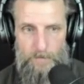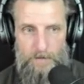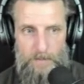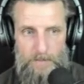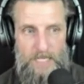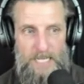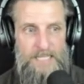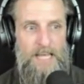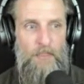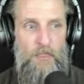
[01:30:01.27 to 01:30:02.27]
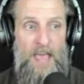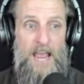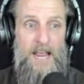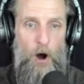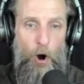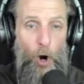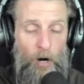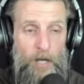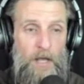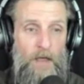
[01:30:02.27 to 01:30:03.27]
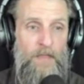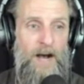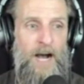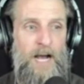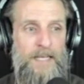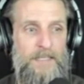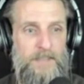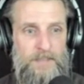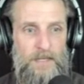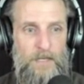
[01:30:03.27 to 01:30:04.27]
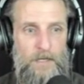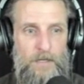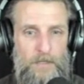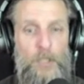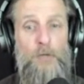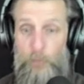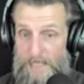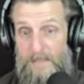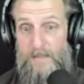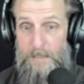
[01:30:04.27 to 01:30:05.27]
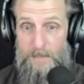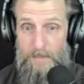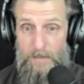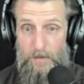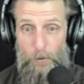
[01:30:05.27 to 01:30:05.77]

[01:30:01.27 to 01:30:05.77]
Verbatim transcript: saying that they are the highest reason or